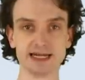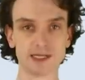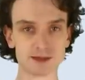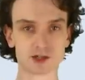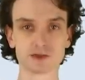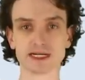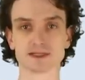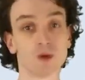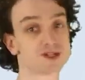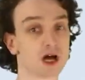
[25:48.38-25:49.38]
day. That'd be
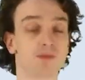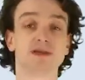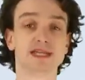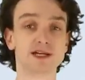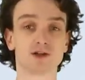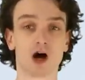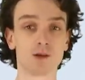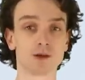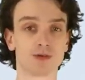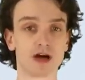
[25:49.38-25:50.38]
great. Well, DARPA's Inner
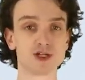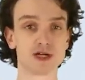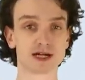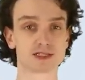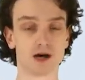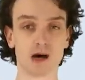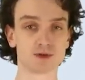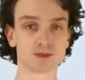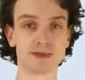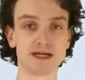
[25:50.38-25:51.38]
Armor project
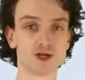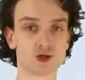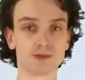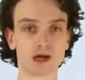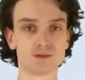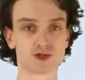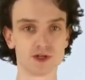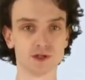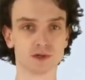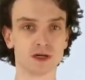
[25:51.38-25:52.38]
almost made a dream come
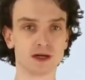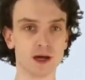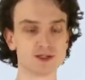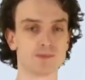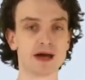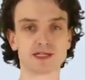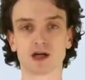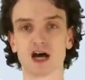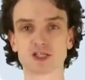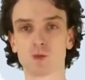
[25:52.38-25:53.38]
true. It was the
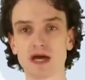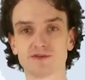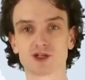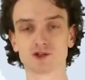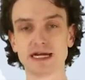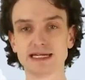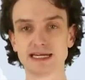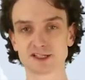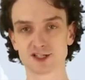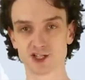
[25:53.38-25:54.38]
Pentagon's way of
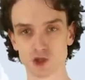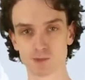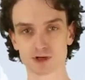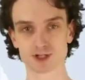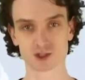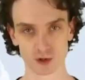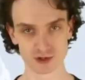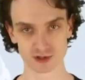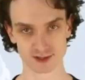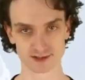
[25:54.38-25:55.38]
creating super
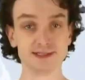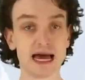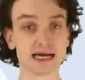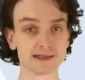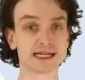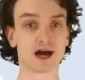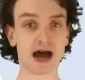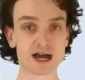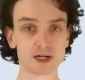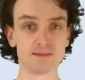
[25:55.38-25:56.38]
soldiers. Yeah, like
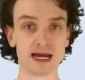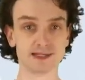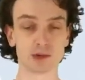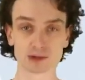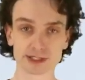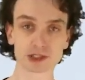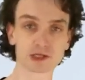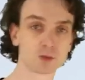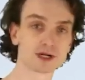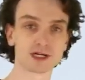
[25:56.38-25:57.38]
Iron Man, they were
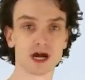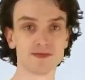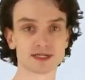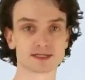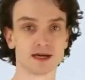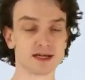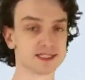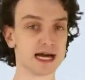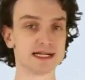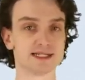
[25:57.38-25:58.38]
literally working on this.
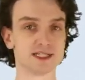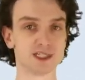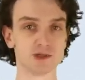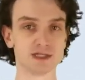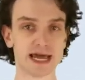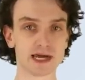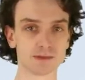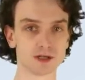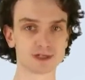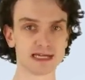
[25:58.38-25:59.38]
Scientists use
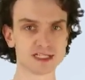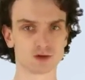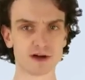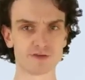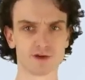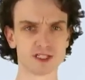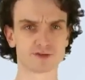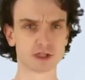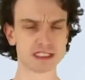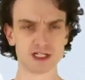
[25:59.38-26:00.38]
animals as a reference
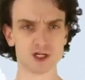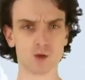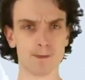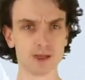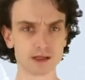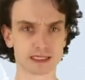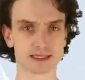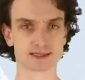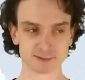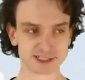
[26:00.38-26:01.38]
for these new
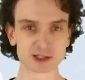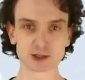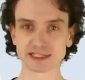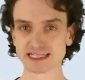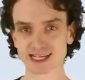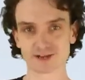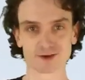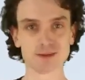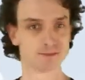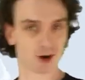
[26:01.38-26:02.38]
abilities, literally like
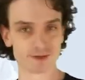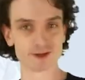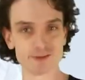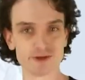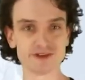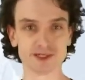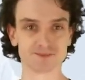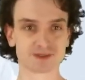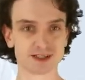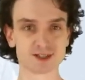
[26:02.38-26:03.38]
from a Marvel movie.
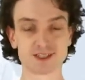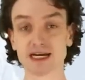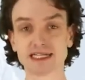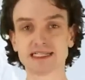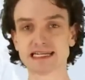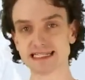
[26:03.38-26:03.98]
They're studying the